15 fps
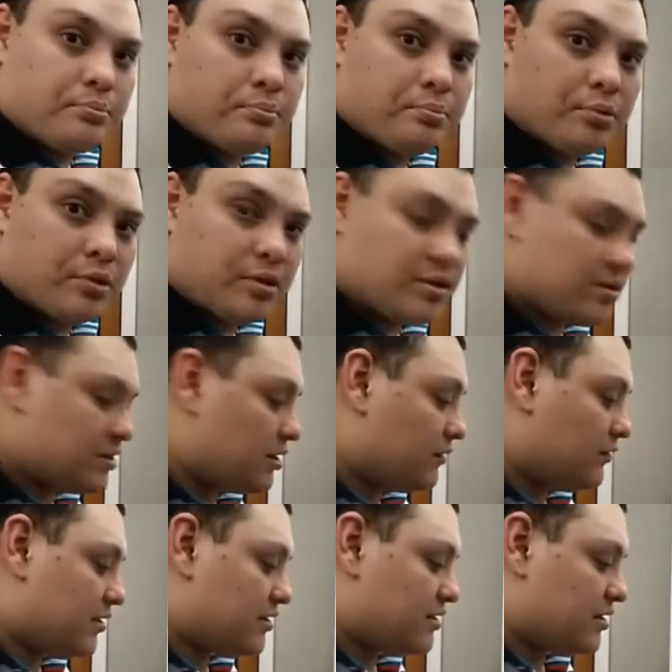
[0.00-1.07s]
put the stuff
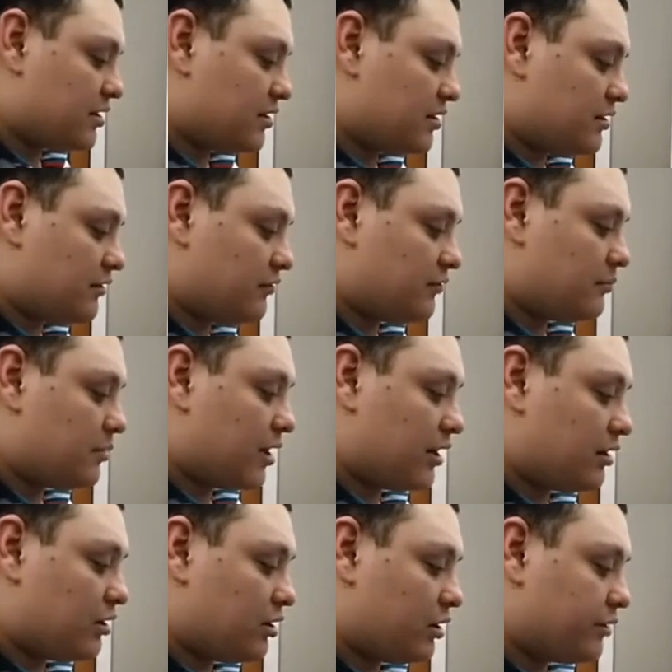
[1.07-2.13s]
that's not enough back
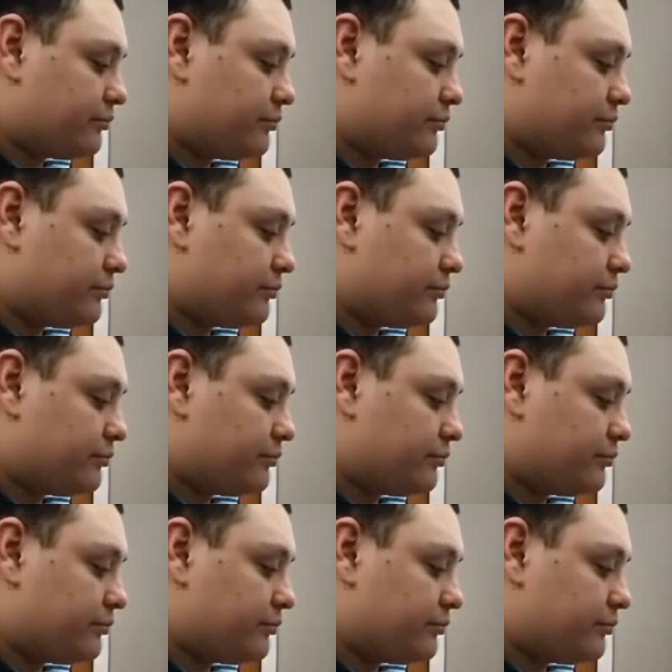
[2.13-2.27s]
on.